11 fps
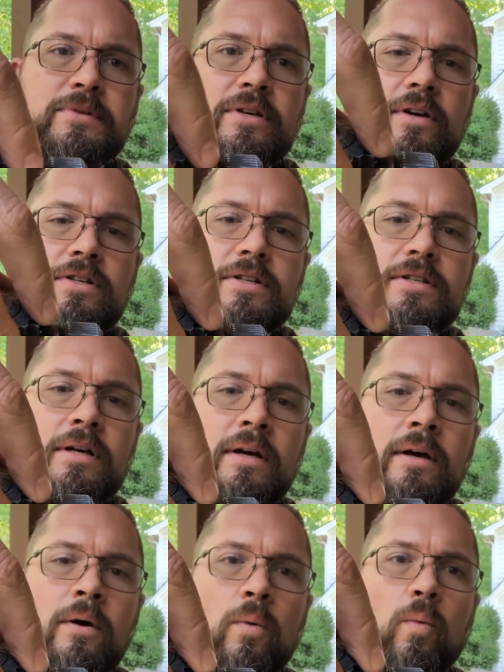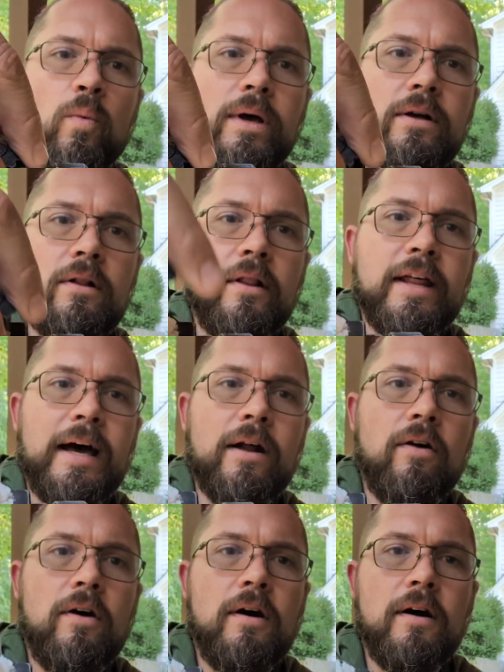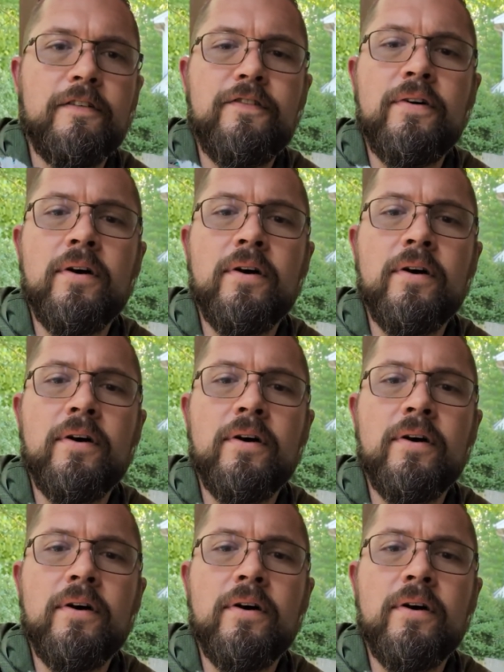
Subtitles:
So you can just wiggle that off,